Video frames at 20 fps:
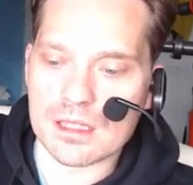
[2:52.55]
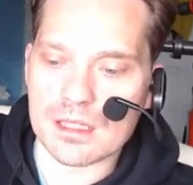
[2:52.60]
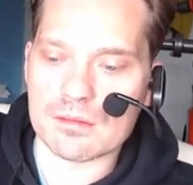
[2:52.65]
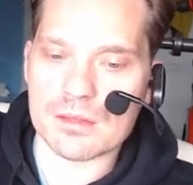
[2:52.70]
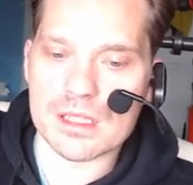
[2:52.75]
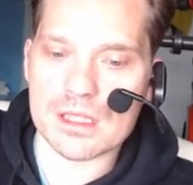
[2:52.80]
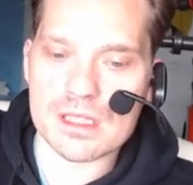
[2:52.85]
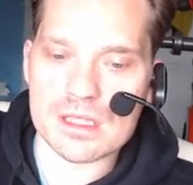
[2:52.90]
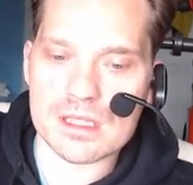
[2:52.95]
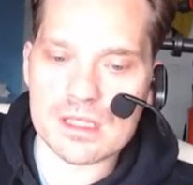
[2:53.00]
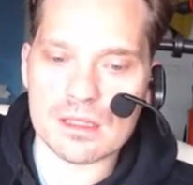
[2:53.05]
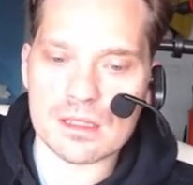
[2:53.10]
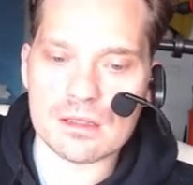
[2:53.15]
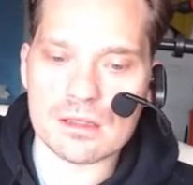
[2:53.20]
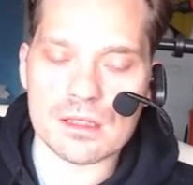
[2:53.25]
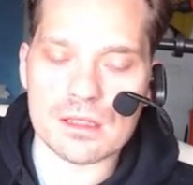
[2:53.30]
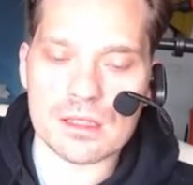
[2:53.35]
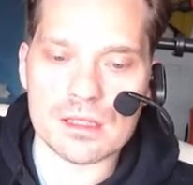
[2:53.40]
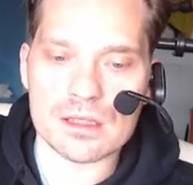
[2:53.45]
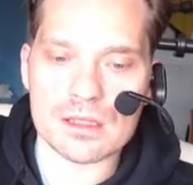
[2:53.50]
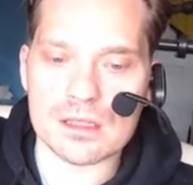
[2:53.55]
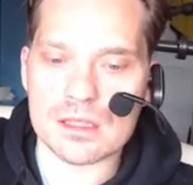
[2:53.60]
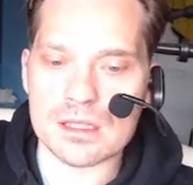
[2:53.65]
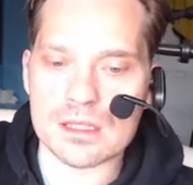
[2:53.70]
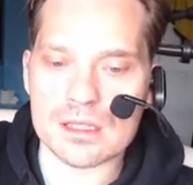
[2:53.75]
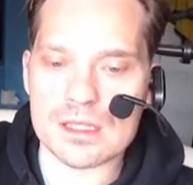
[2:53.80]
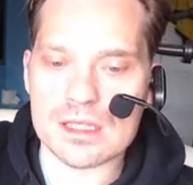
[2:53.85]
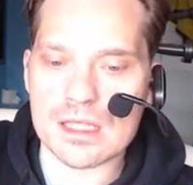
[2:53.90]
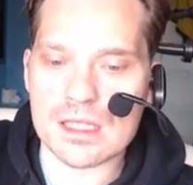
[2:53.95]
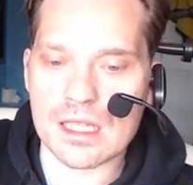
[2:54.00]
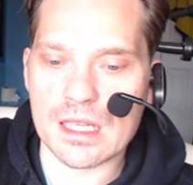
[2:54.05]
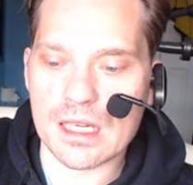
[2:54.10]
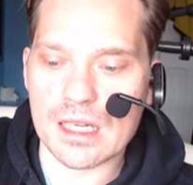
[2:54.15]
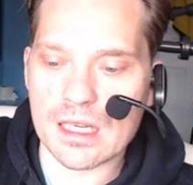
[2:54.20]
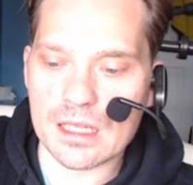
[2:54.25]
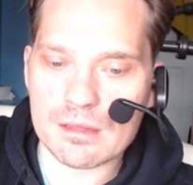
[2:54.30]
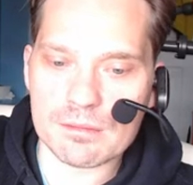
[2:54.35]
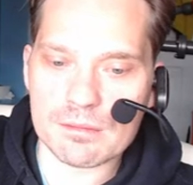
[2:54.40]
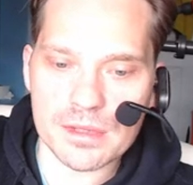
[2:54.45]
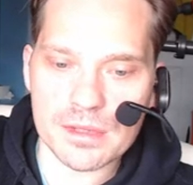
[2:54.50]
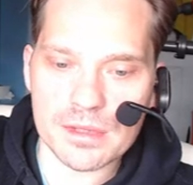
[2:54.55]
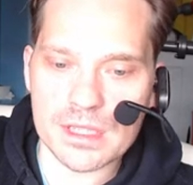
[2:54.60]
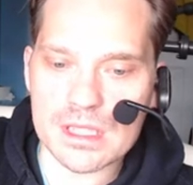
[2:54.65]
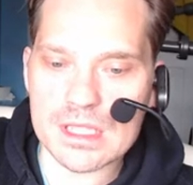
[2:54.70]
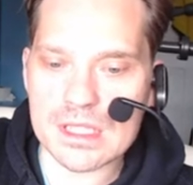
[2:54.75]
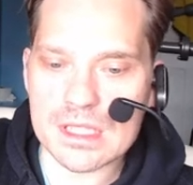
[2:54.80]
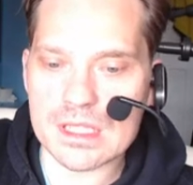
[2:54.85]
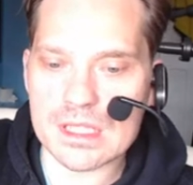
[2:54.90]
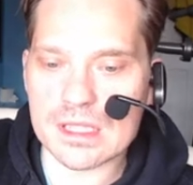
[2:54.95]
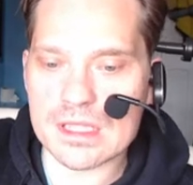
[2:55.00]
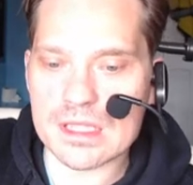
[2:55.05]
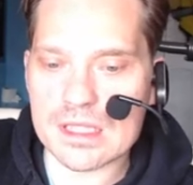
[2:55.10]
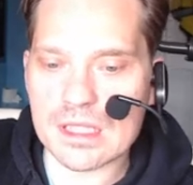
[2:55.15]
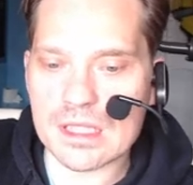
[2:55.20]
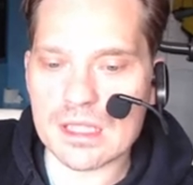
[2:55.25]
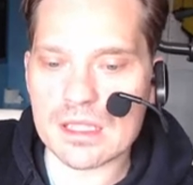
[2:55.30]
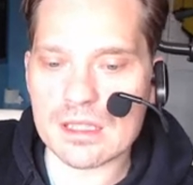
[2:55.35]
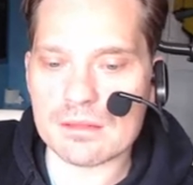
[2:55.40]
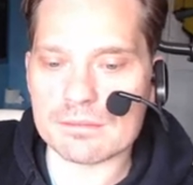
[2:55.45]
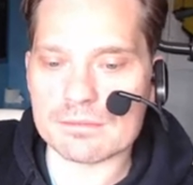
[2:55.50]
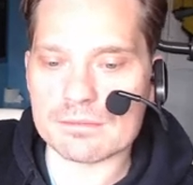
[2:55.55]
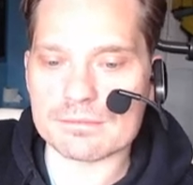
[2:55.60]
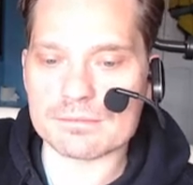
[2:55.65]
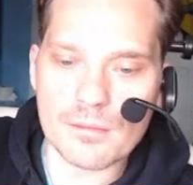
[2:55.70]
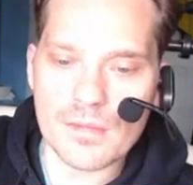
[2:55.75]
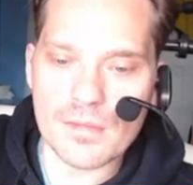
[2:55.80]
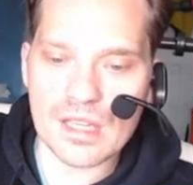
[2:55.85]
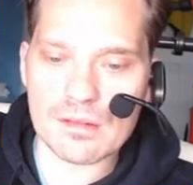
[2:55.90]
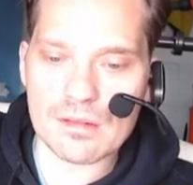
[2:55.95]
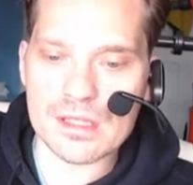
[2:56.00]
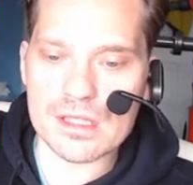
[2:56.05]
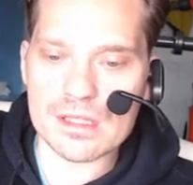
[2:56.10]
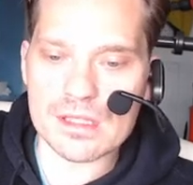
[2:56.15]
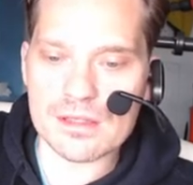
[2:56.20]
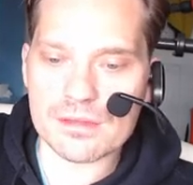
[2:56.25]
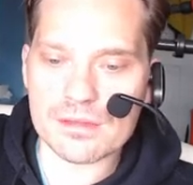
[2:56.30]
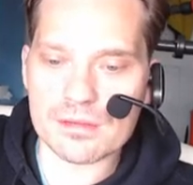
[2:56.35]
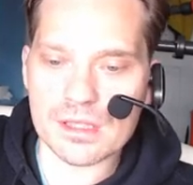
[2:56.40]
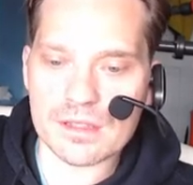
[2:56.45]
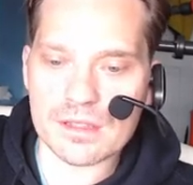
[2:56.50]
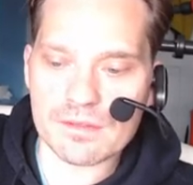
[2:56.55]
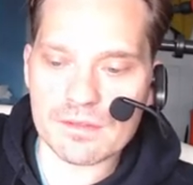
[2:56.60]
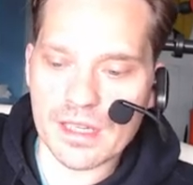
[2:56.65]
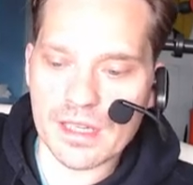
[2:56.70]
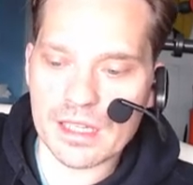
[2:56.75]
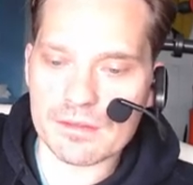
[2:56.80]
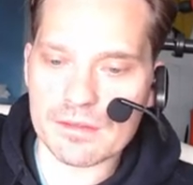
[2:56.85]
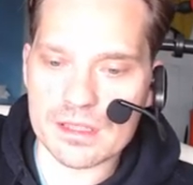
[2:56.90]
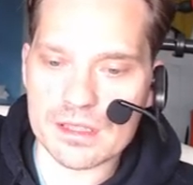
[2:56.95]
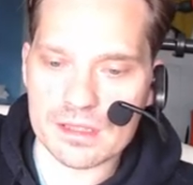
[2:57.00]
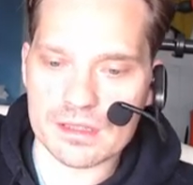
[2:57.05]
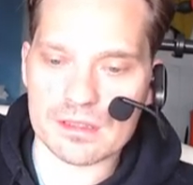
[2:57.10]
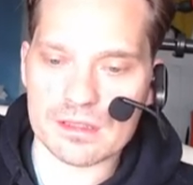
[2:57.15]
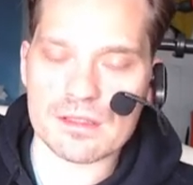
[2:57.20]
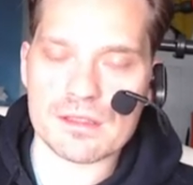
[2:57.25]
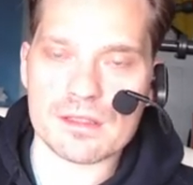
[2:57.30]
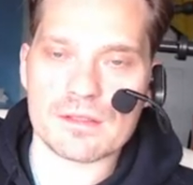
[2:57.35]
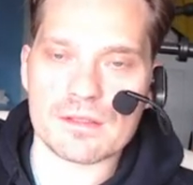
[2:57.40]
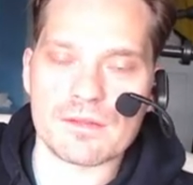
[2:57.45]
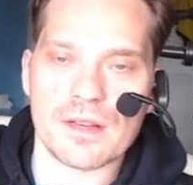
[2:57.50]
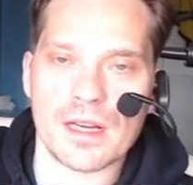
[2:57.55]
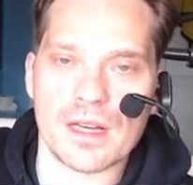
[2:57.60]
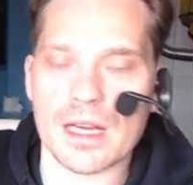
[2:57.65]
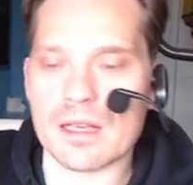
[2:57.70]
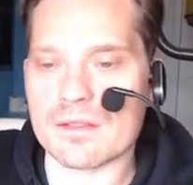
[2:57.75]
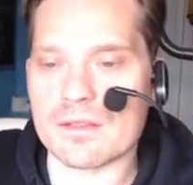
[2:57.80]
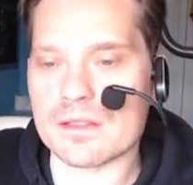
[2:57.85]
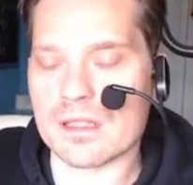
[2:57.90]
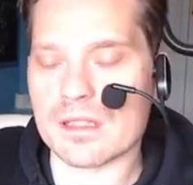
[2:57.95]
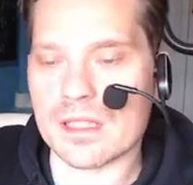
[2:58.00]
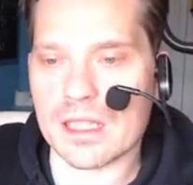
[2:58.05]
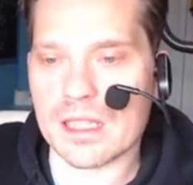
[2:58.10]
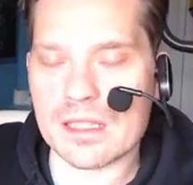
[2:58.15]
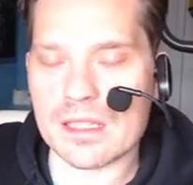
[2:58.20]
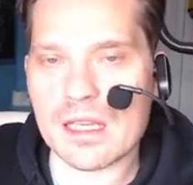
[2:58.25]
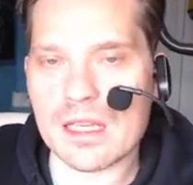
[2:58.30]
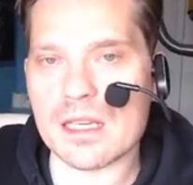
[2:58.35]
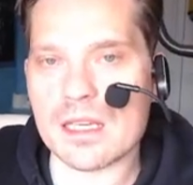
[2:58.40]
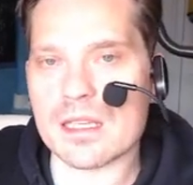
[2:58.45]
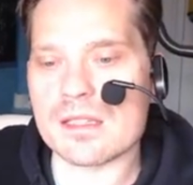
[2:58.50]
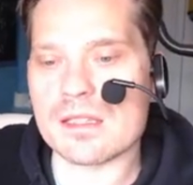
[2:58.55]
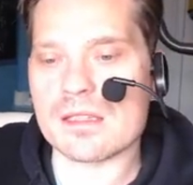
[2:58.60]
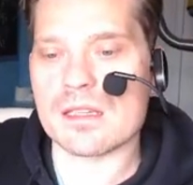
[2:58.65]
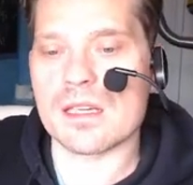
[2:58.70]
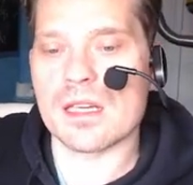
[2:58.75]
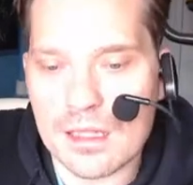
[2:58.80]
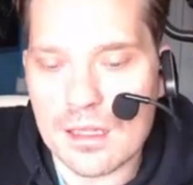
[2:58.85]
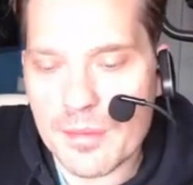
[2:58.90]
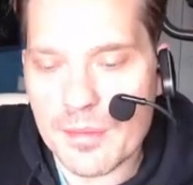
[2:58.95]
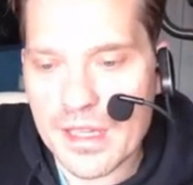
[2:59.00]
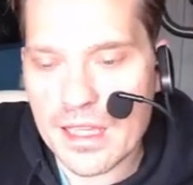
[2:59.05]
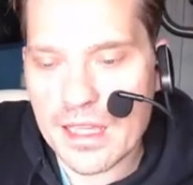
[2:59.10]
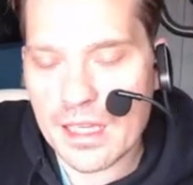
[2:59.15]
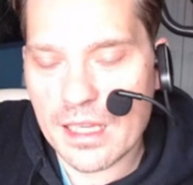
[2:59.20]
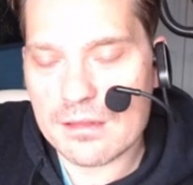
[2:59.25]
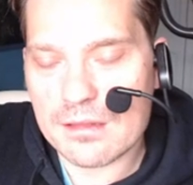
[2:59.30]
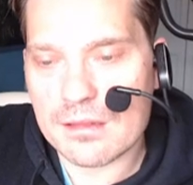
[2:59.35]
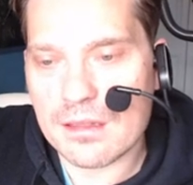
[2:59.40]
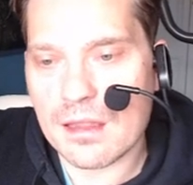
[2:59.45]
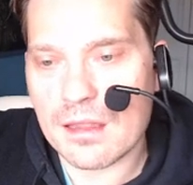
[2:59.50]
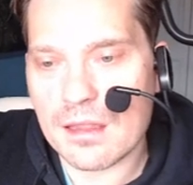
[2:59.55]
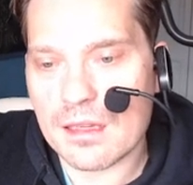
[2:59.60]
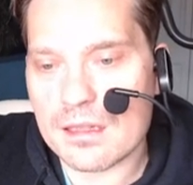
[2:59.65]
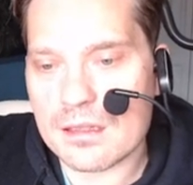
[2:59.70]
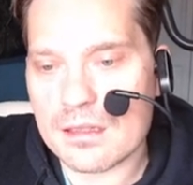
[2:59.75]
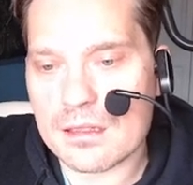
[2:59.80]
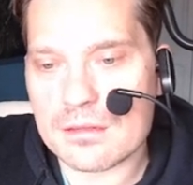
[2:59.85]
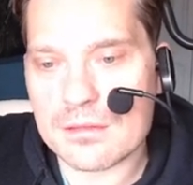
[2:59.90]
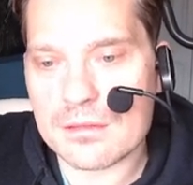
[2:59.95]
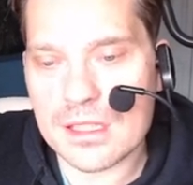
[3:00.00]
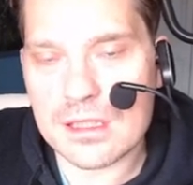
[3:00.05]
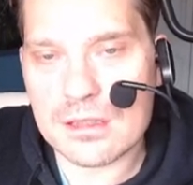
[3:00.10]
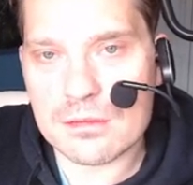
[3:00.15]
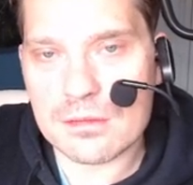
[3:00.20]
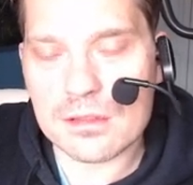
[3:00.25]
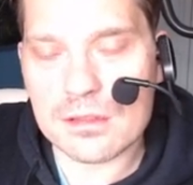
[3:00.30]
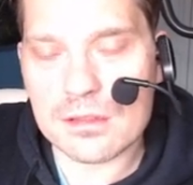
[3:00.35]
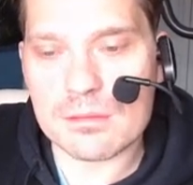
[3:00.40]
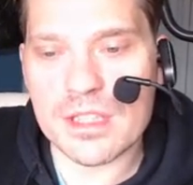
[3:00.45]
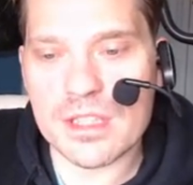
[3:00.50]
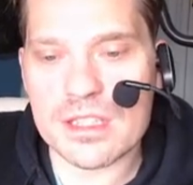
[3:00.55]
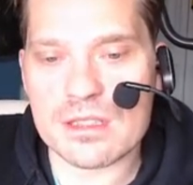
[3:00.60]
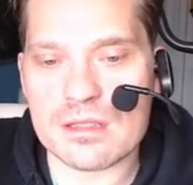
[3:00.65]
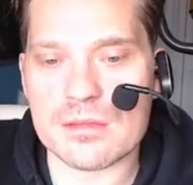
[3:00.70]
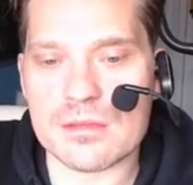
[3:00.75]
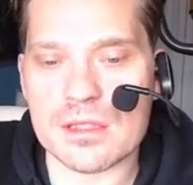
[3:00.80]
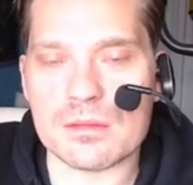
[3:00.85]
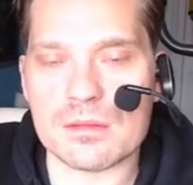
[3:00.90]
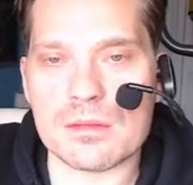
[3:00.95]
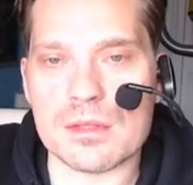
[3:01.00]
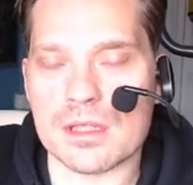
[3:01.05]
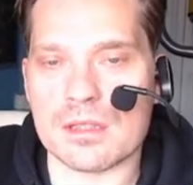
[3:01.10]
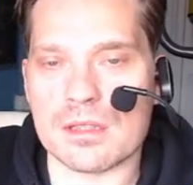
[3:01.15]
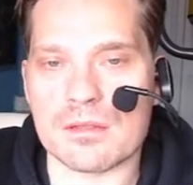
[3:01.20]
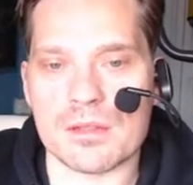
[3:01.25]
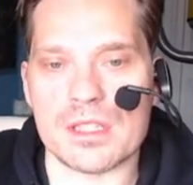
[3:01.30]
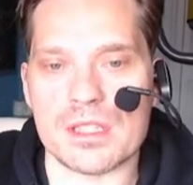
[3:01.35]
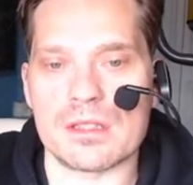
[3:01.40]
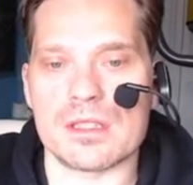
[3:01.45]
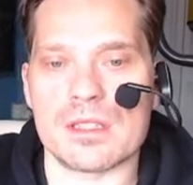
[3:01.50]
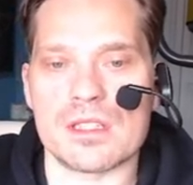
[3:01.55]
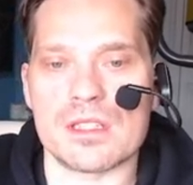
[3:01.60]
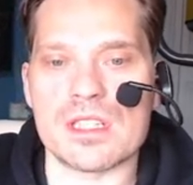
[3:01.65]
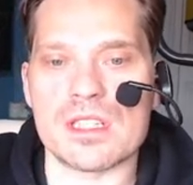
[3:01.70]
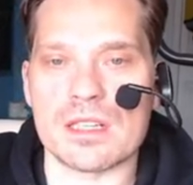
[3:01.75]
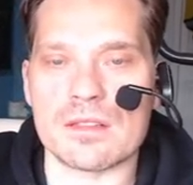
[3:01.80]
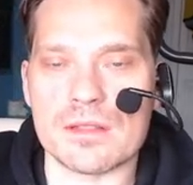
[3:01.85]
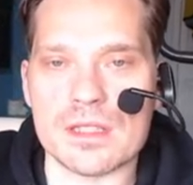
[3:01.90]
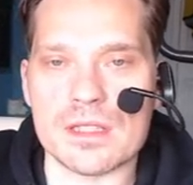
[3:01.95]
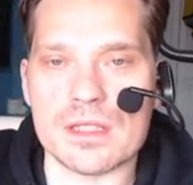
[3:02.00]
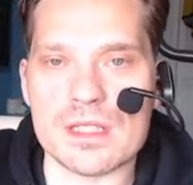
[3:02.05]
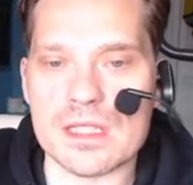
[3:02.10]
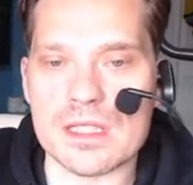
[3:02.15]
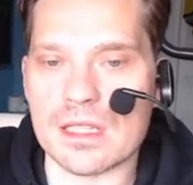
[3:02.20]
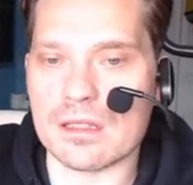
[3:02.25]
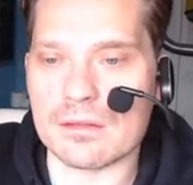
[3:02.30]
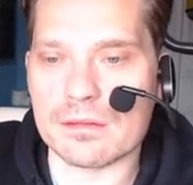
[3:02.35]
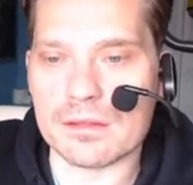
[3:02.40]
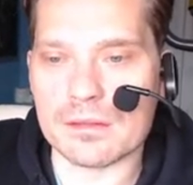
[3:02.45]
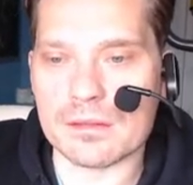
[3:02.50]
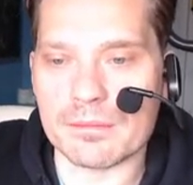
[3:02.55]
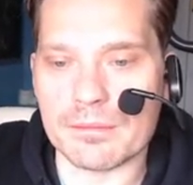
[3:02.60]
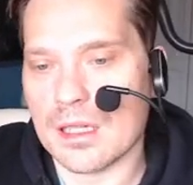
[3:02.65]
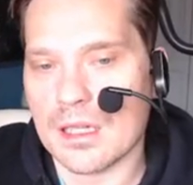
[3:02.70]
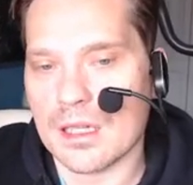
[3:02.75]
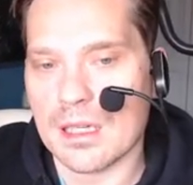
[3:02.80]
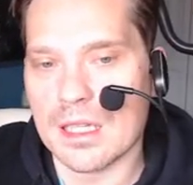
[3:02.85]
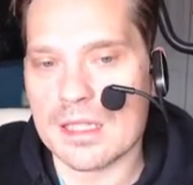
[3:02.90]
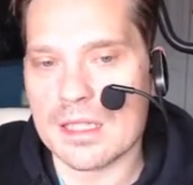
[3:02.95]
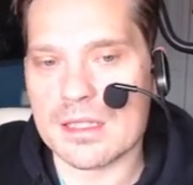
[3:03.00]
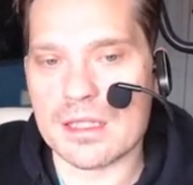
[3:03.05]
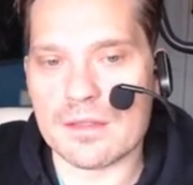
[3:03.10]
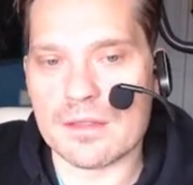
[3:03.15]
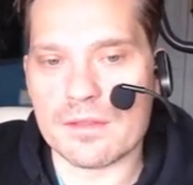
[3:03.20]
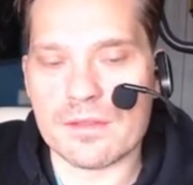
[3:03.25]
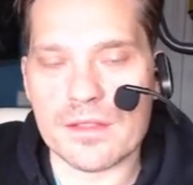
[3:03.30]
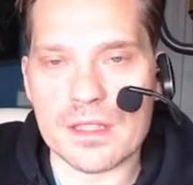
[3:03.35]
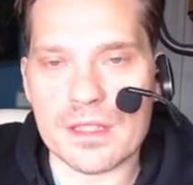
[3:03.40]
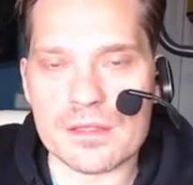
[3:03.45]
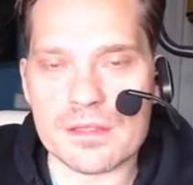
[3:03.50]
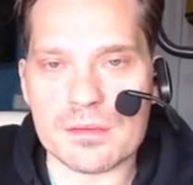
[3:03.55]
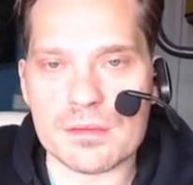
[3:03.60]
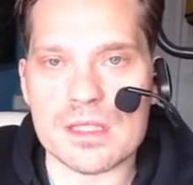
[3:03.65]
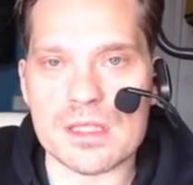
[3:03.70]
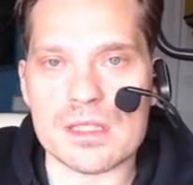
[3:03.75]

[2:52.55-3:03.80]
Which is then, look, it's 9 plus 16, which is 25, which is also 5. So in that case, the Pythagorean theorem and a ruler measurement would agree. You can check for yourself. And that's it for this one.